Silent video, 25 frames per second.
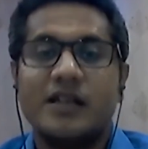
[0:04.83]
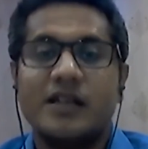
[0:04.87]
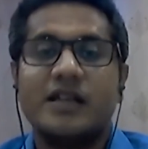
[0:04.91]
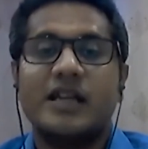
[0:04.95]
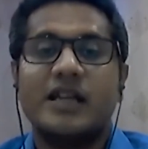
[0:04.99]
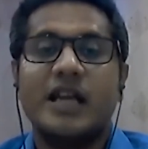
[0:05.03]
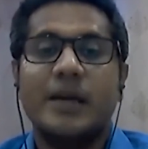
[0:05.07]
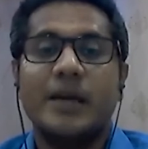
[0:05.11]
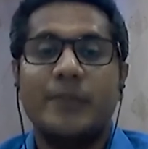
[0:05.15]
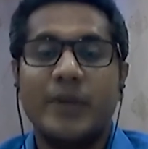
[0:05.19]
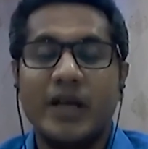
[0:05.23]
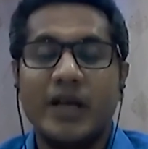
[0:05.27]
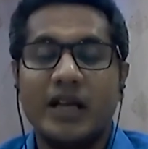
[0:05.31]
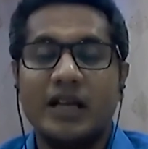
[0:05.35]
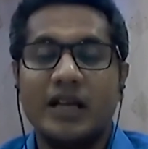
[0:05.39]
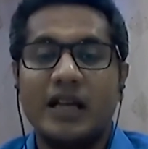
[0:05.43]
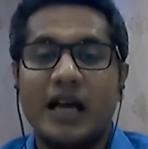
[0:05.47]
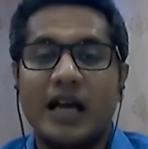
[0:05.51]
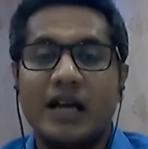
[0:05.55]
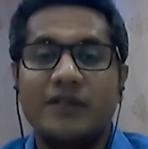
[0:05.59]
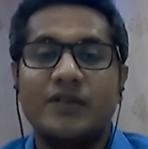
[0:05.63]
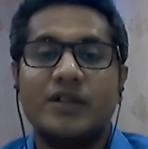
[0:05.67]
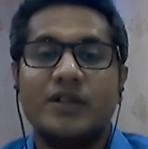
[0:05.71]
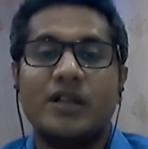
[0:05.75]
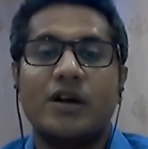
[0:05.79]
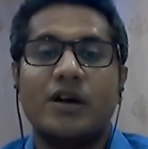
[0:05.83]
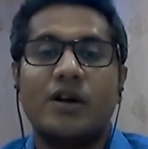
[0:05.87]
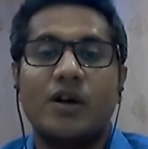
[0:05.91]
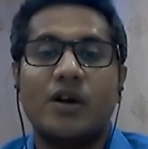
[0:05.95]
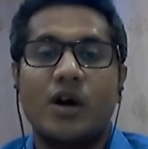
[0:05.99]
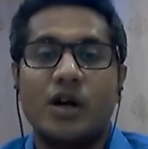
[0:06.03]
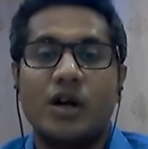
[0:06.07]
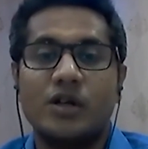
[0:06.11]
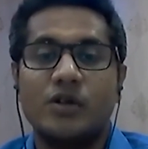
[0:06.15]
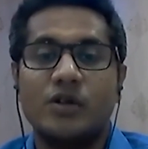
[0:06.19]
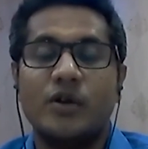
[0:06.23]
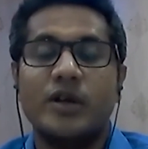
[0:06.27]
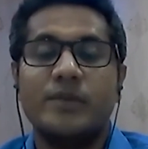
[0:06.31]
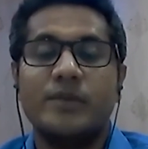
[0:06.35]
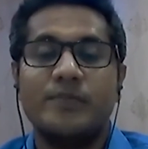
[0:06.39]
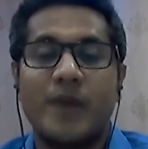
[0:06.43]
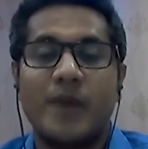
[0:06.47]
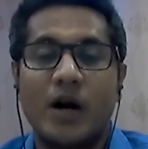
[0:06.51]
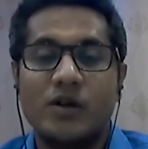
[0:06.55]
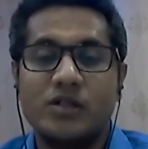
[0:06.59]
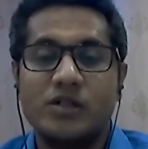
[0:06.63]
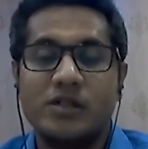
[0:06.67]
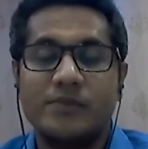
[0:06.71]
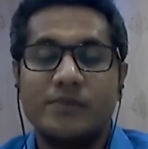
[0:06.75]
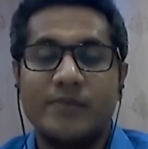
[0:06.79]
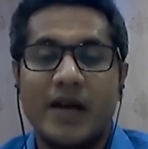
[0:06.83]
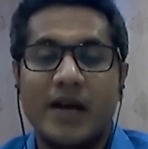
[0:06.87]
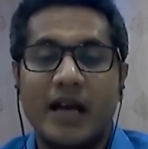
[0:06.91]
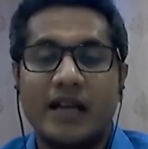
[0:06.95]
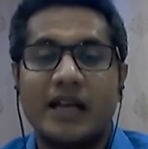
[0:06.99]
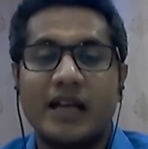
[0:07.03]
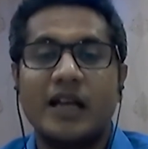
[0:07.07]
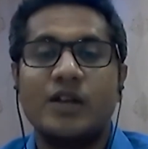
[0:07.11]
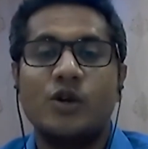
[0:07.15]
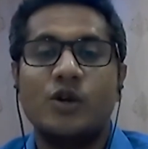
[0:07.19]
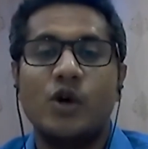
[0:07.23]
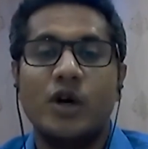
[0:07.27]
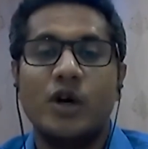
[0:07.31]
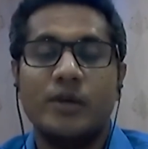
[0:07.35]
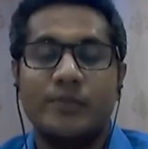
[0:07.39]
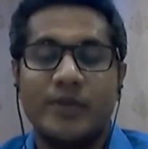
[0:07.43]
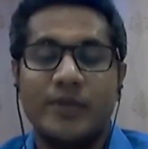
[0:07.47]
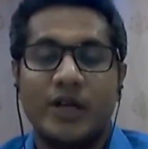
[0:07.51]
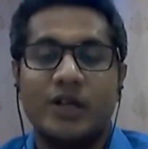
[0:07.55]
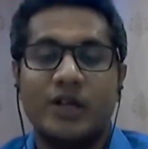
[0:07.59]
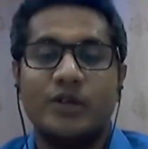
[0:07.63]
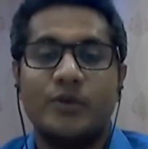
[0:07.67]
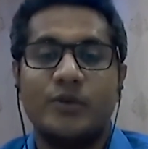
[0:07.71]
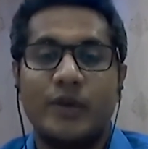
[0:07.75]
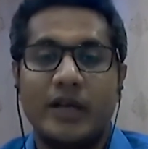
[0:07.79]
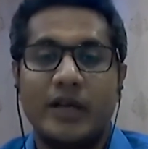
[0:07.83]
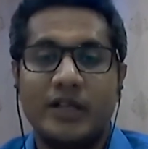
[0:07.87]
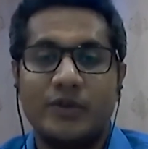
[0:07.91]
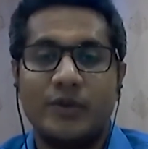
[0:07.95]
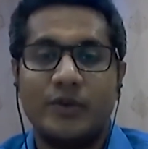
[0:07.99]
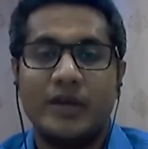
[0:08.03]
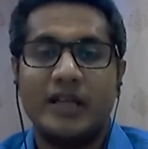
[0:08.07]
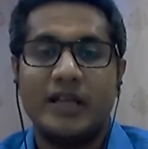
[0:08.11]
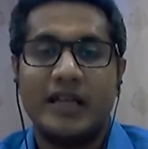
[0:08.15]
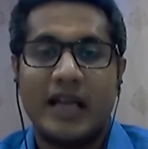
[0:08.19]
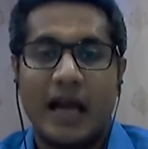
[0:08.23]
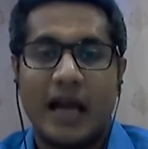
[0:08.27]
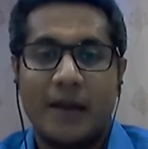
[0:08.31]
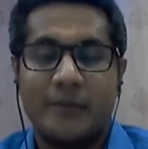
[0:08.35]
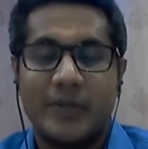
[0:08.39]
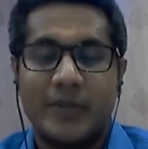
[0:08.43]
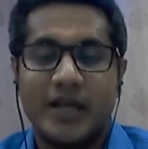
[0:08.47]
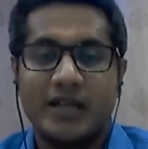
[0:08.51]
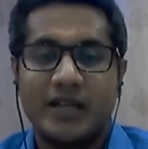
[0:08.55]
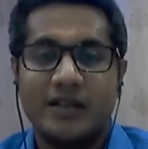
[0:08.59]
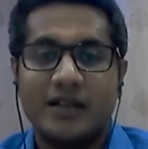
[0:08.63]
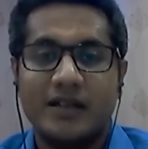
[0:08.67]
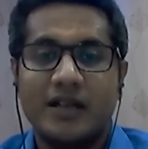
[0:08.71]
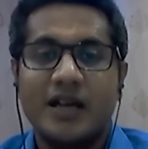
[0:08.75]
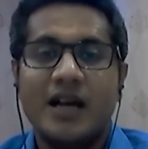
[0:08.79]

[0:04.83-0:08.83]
Keeping in line with our ongoing Bouncing Back and Going Beyond 2020 campaign,